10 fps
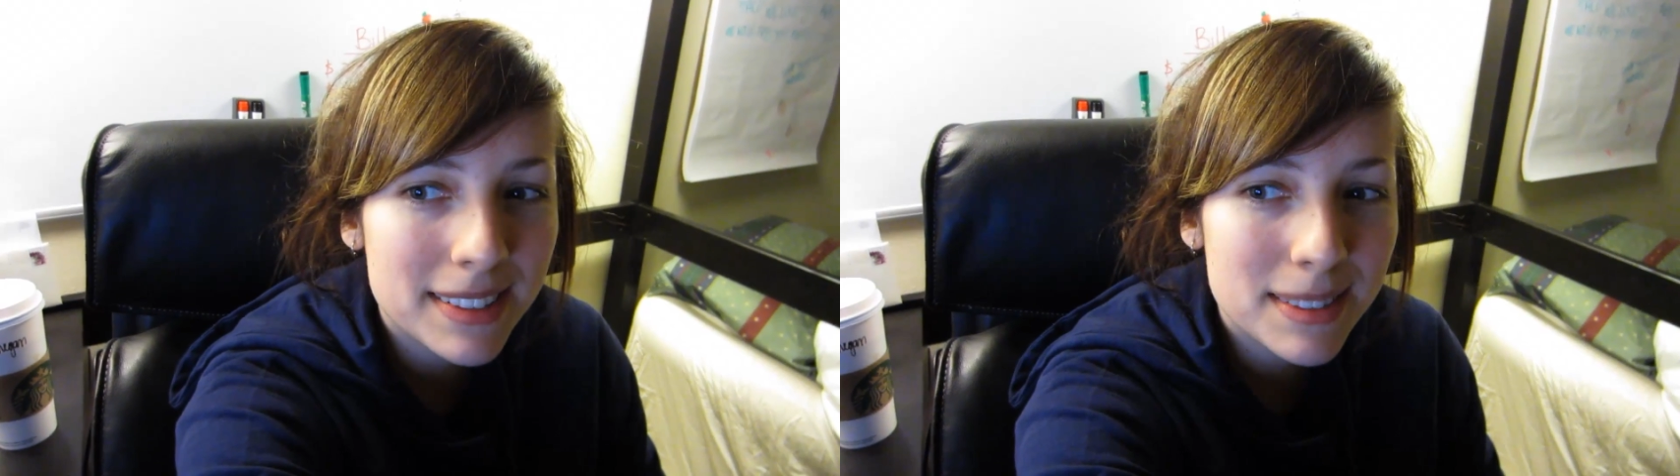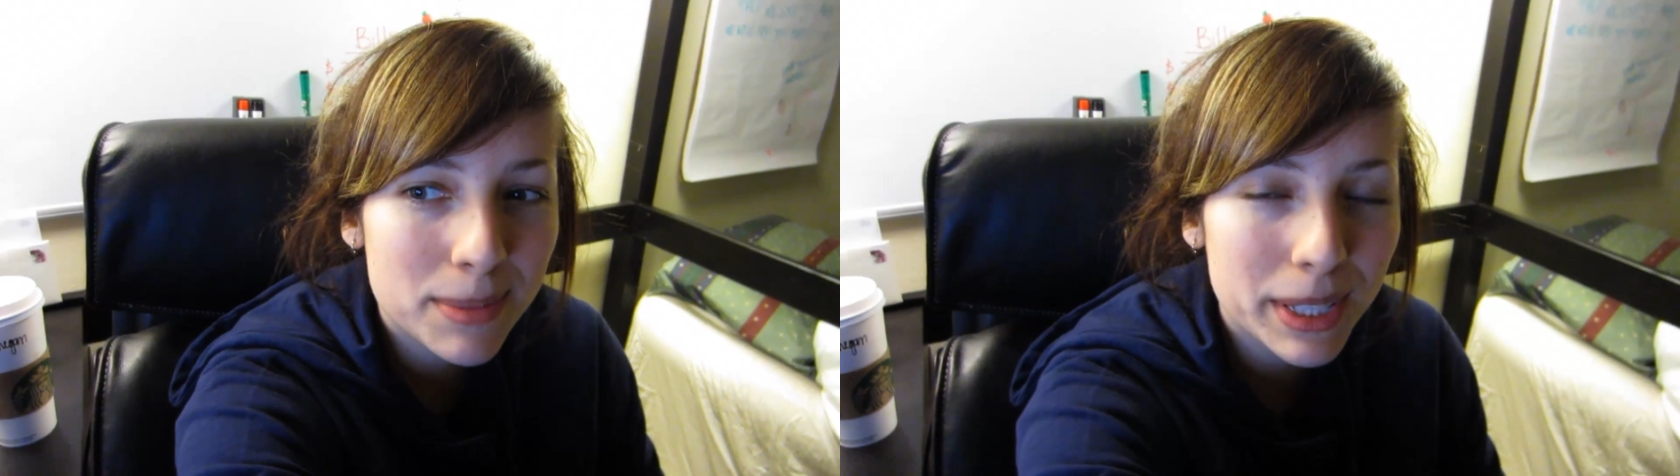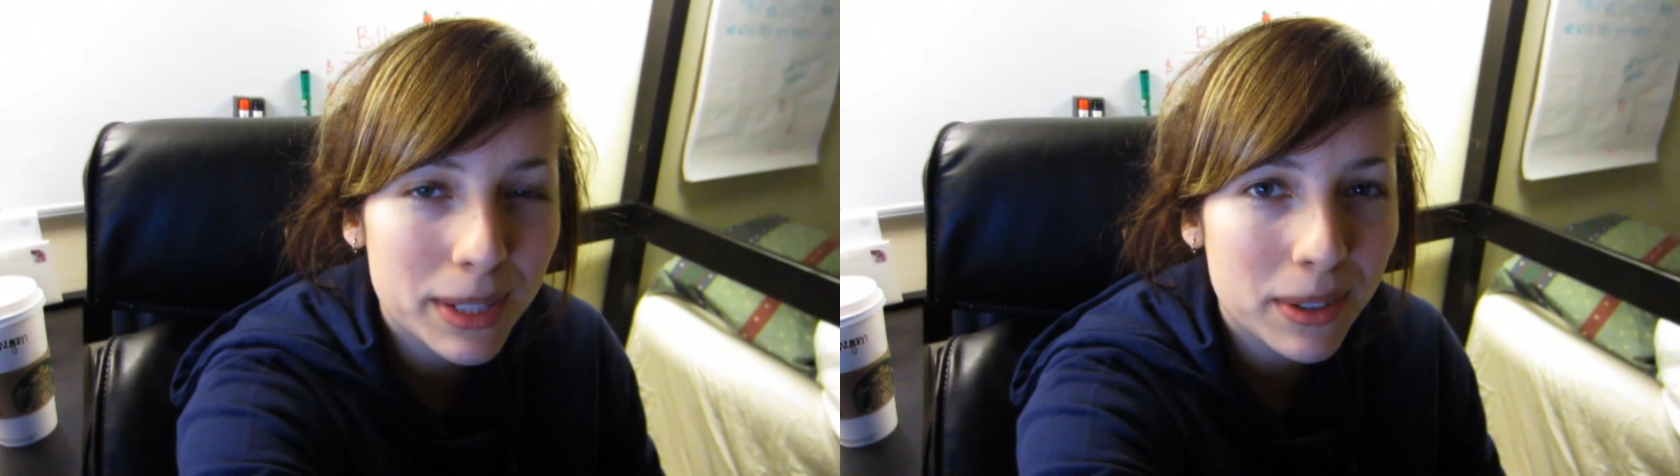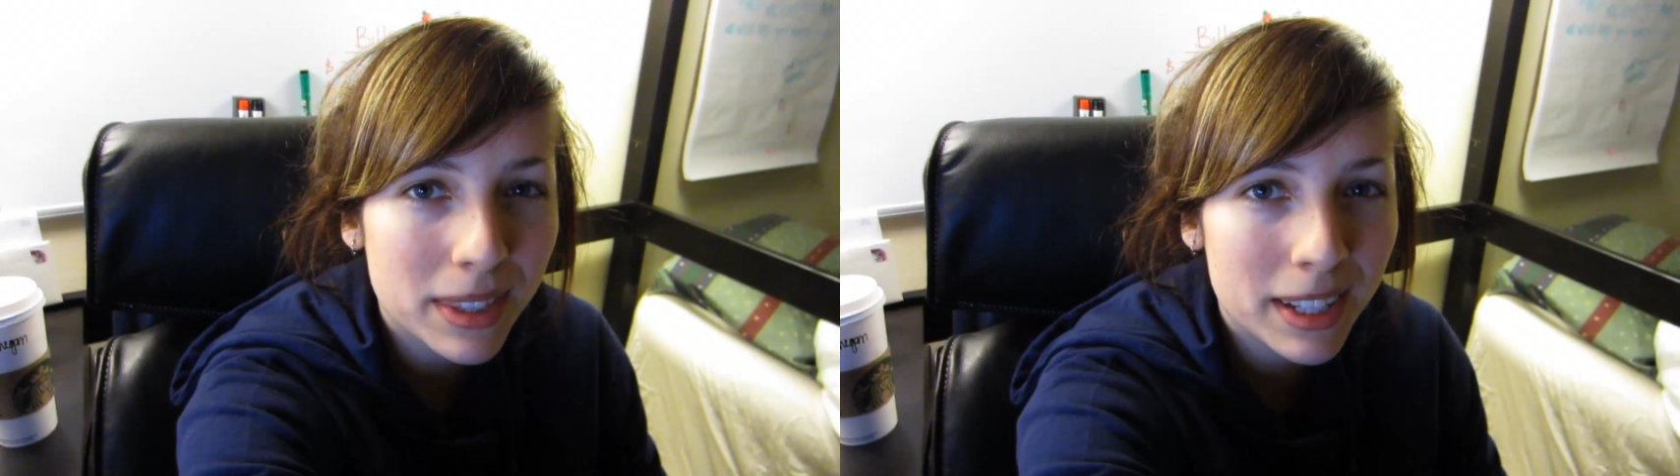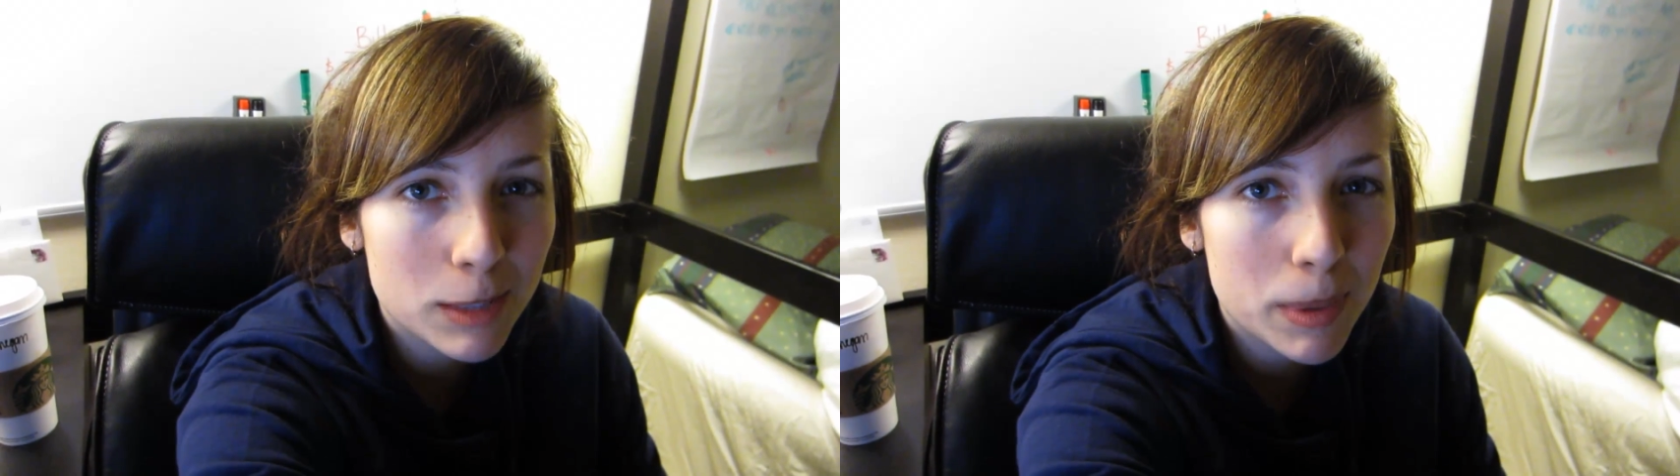Some really cool
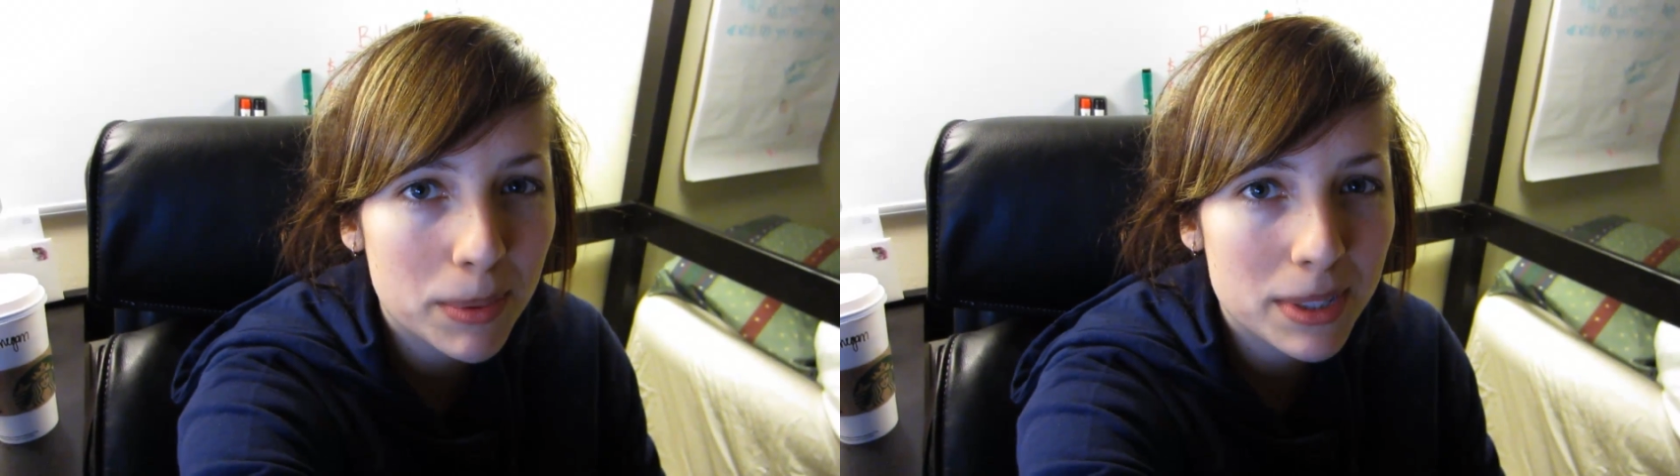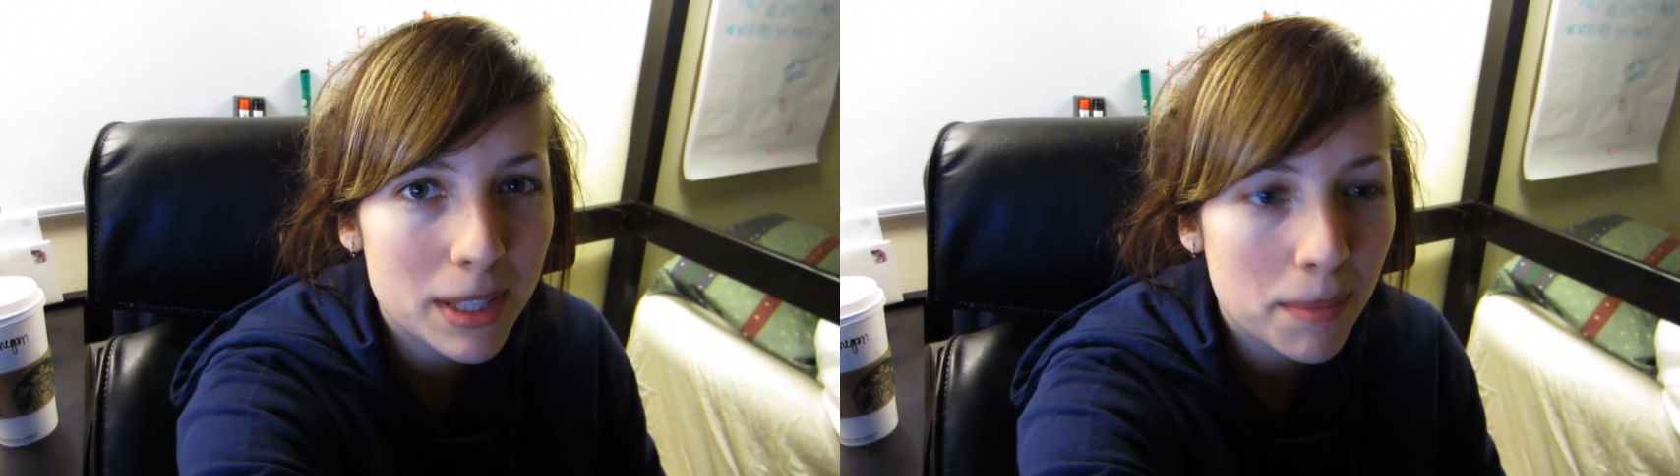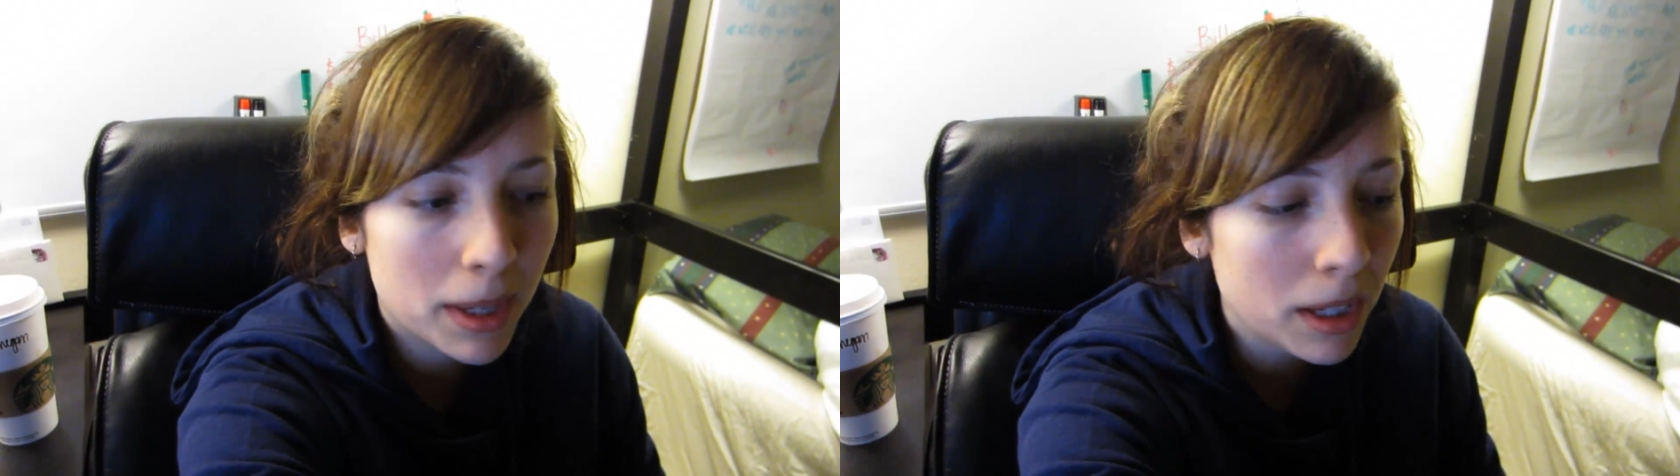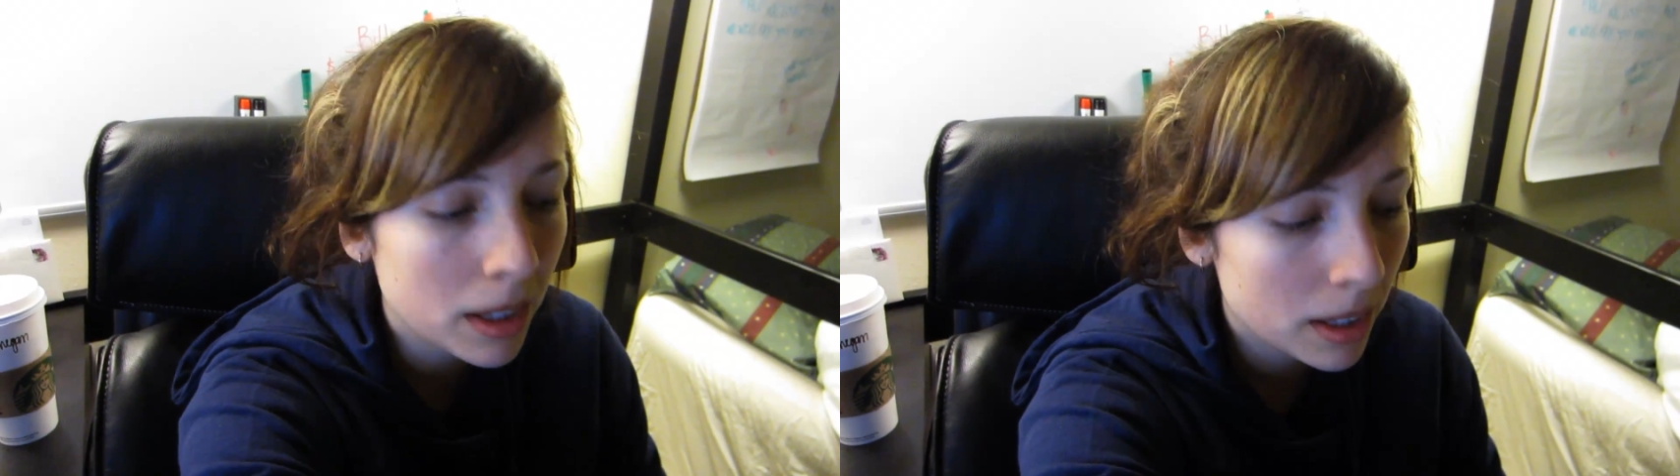things people sent me.